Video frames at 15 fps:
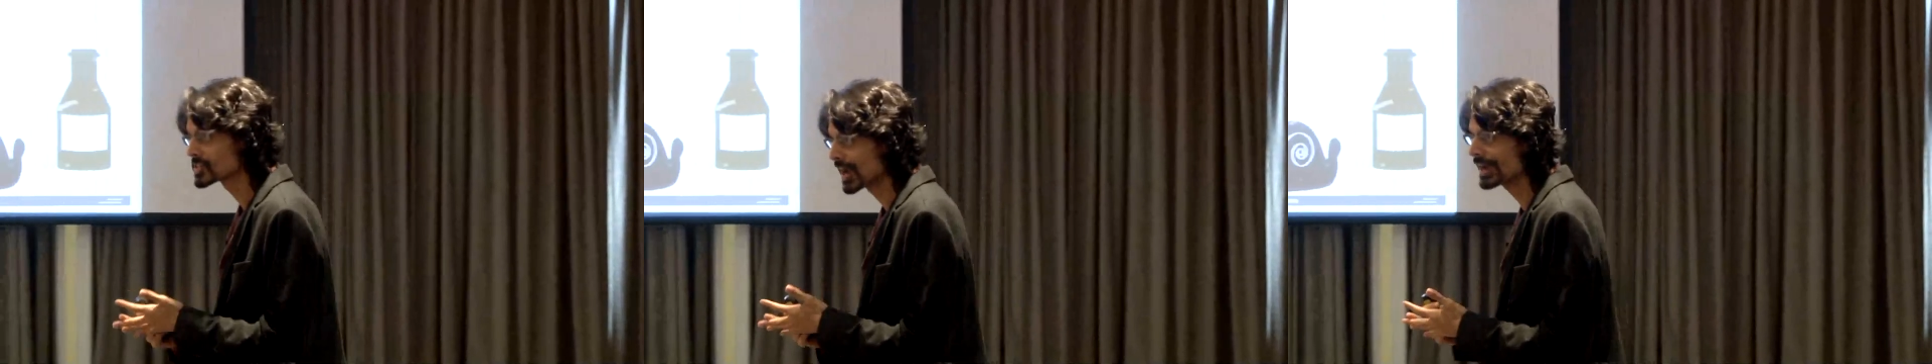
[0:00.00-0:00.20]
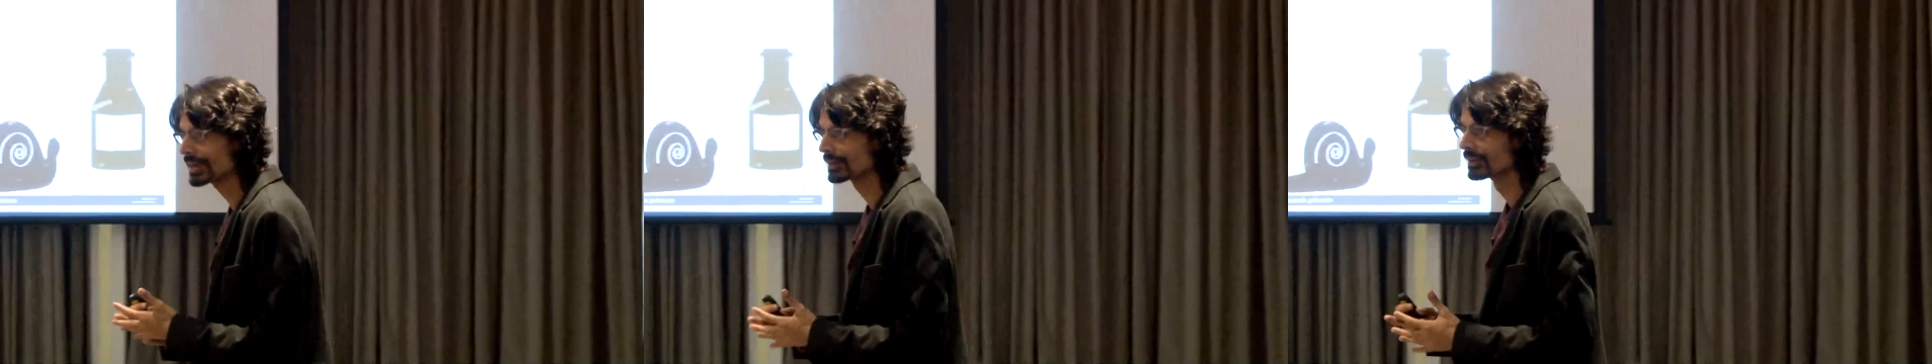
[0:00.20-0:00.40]

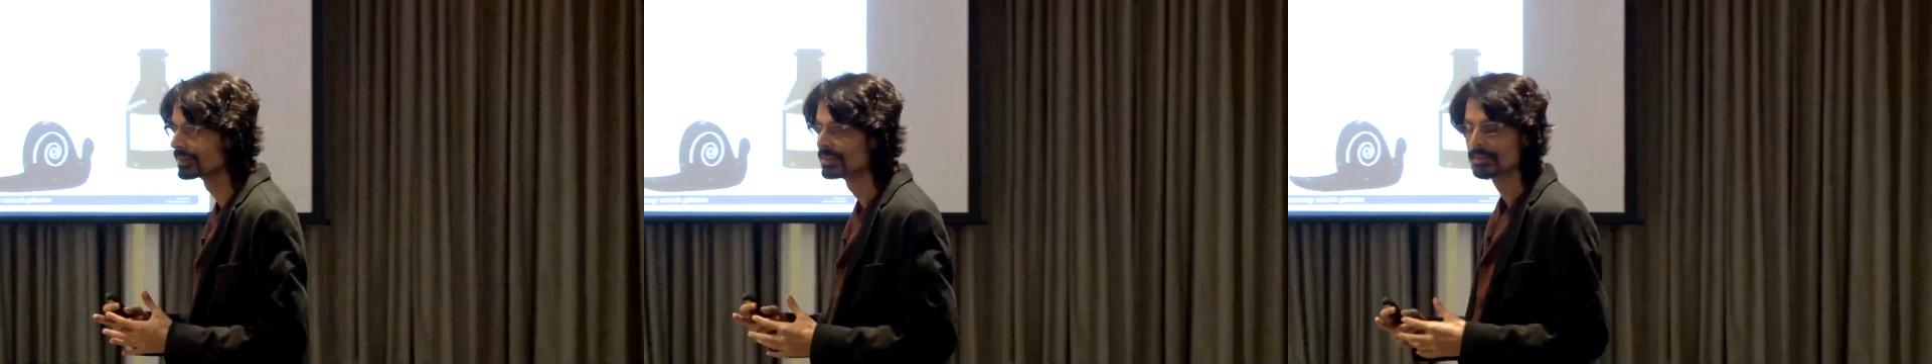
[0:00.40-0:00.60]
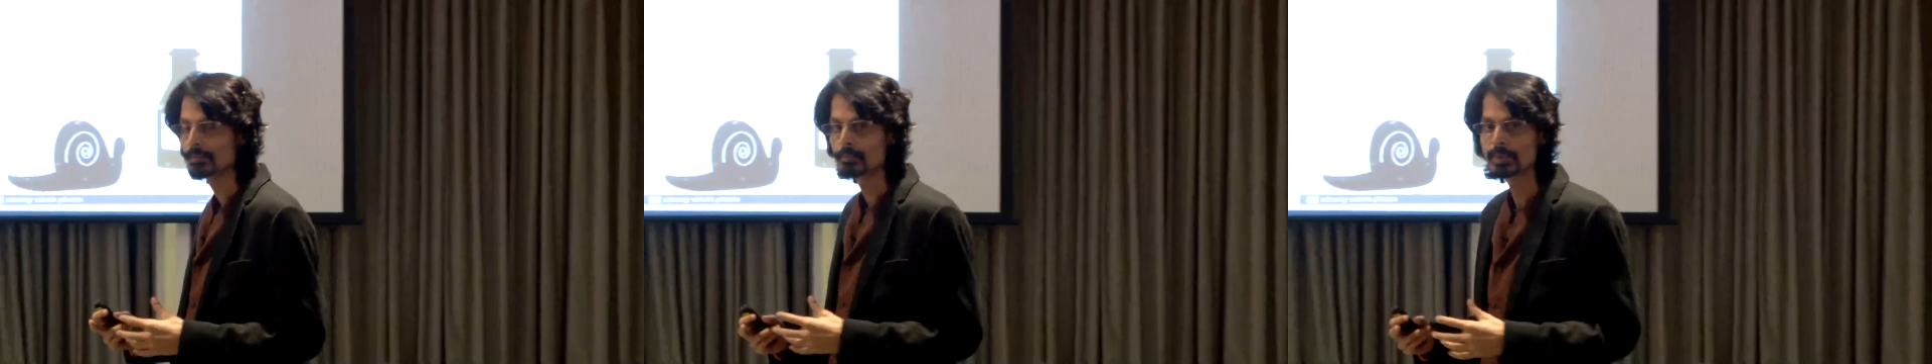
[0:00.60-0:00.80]
China,
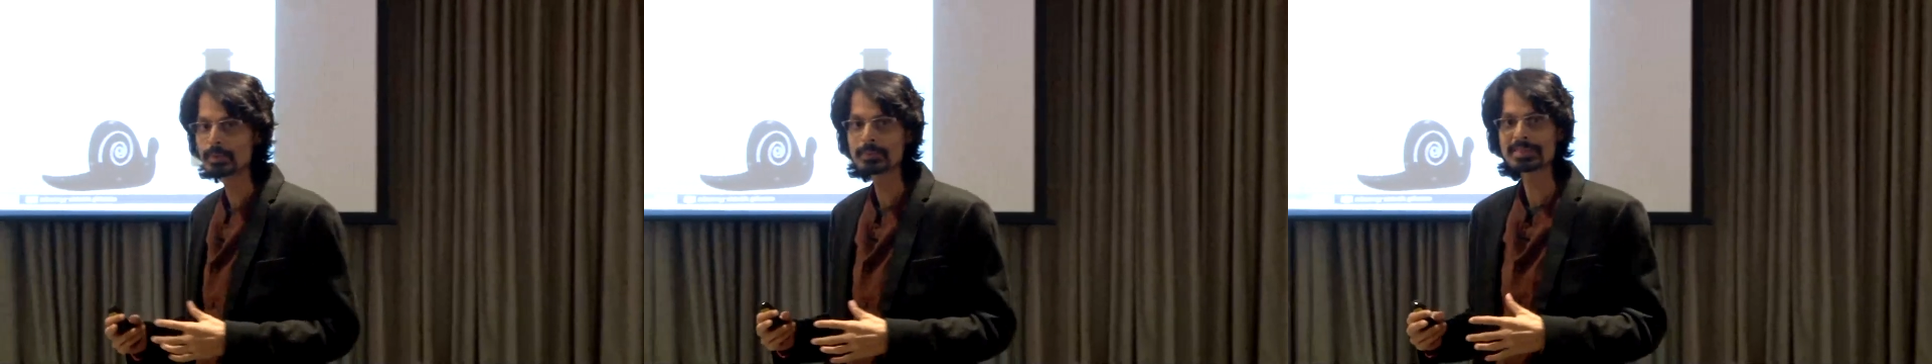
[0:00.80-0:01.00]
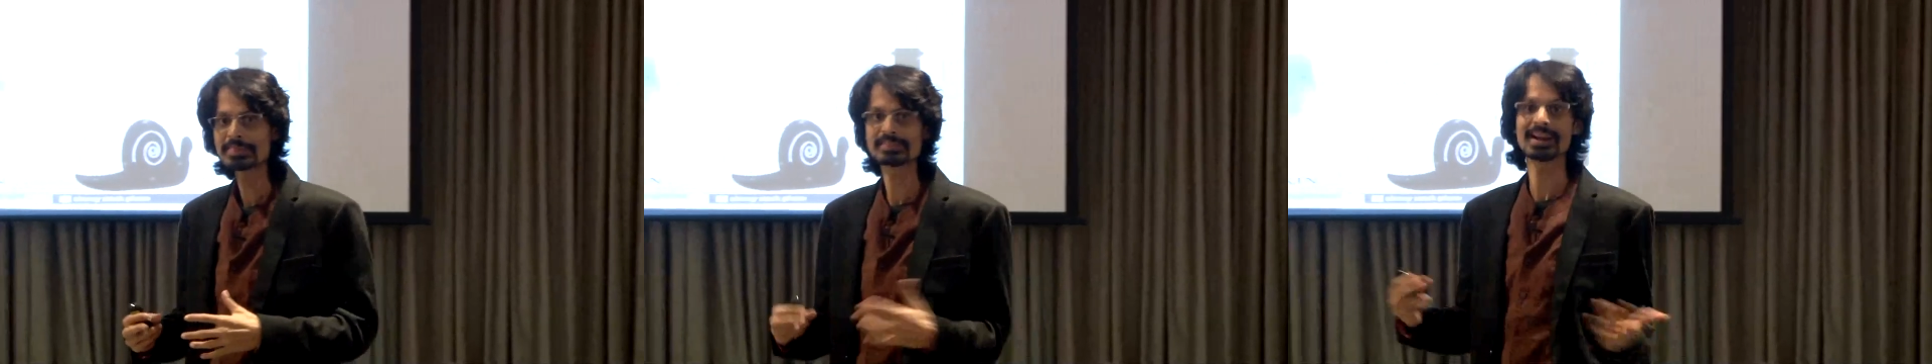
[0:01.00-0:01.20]
we
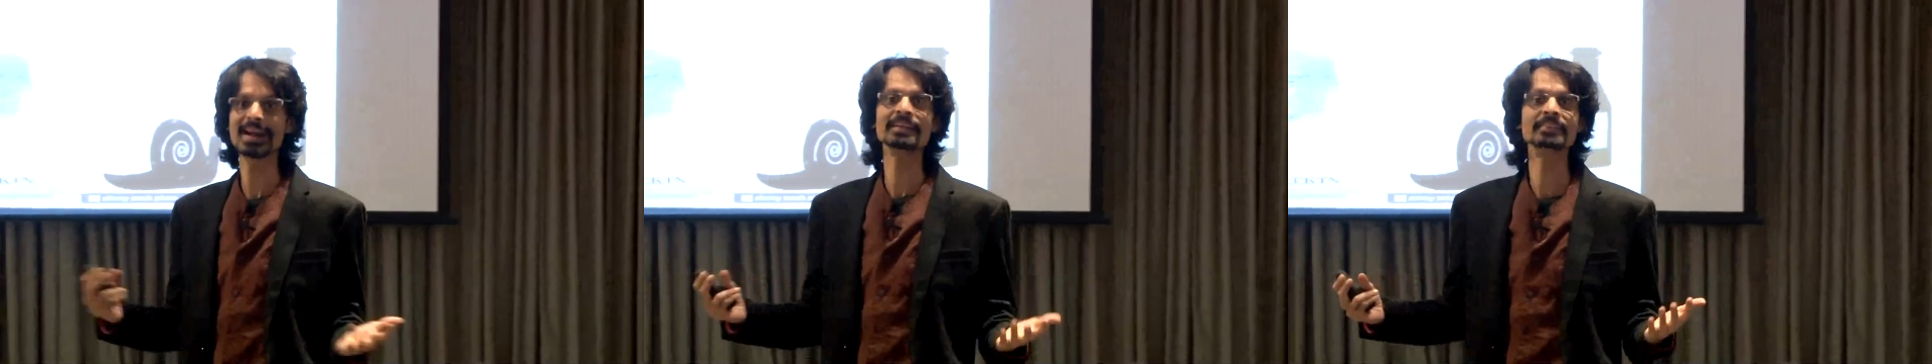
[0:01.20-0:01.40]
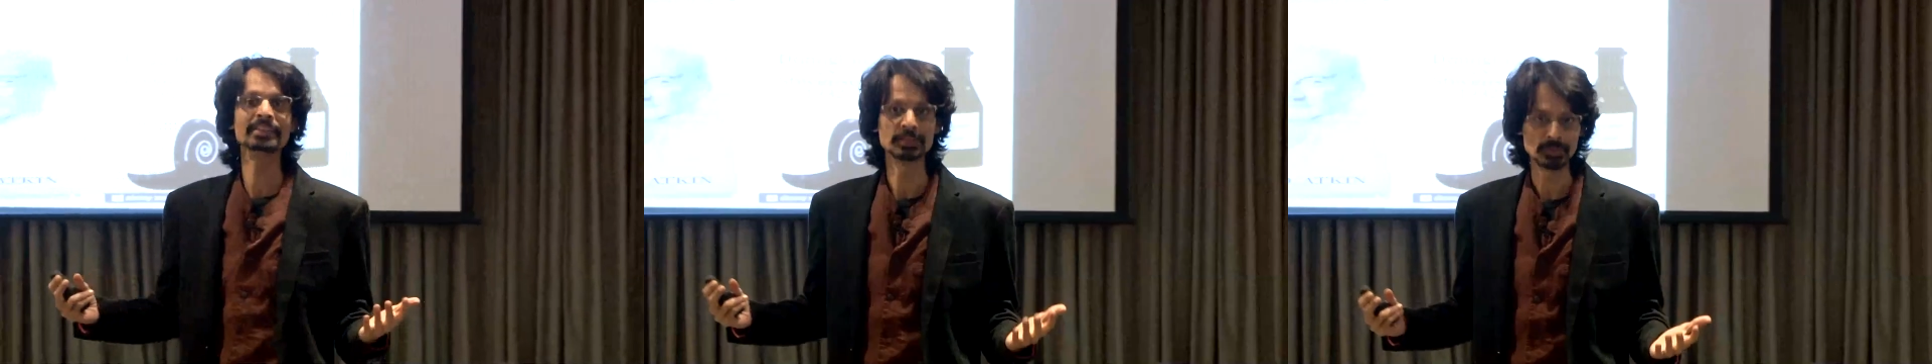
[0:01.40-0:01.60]
were
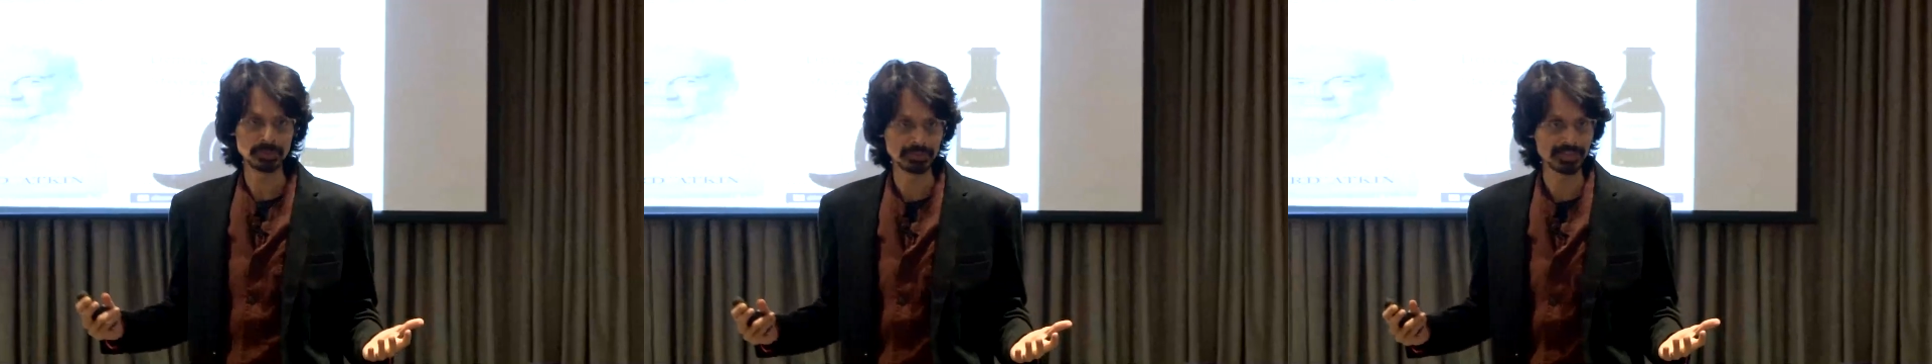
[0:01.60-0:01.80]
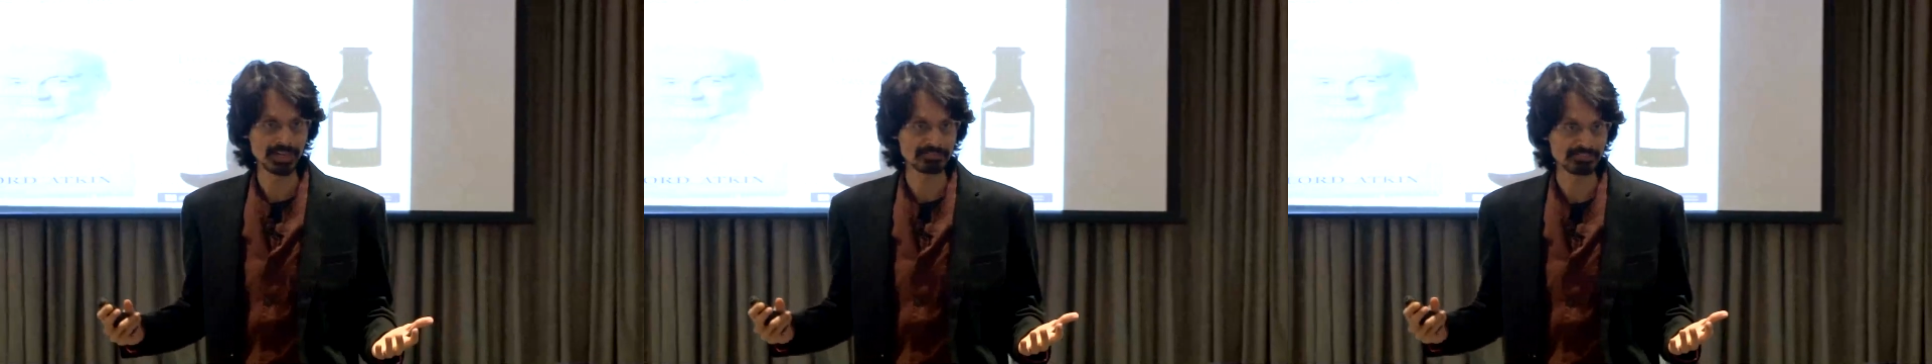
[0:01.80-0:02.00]
thriving
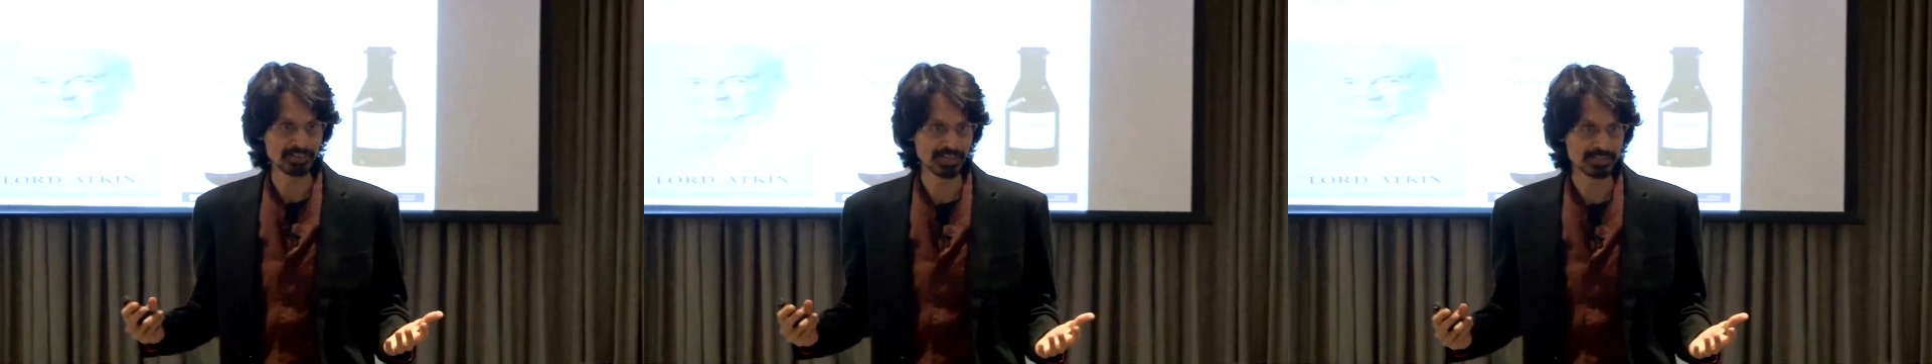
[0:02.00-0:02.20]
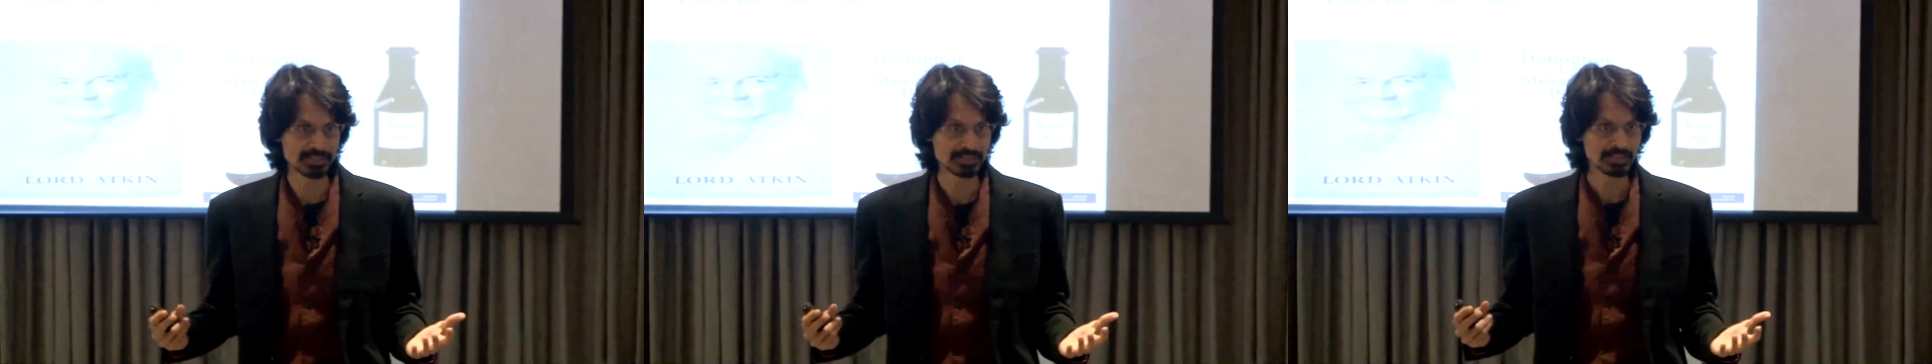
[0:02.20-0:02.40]
during that
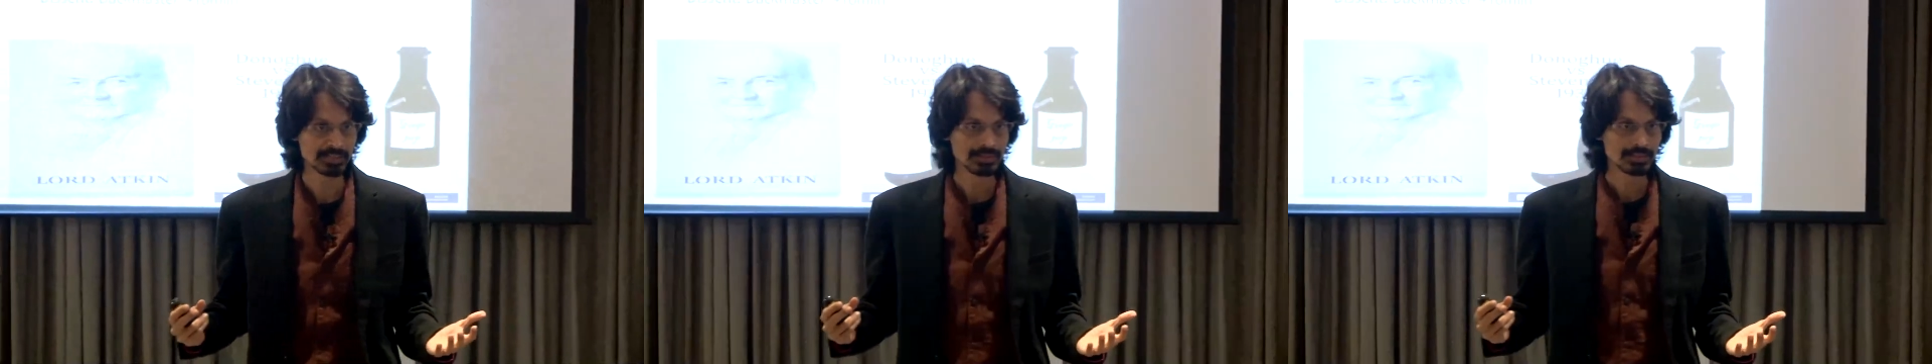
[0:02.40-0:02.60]
phase.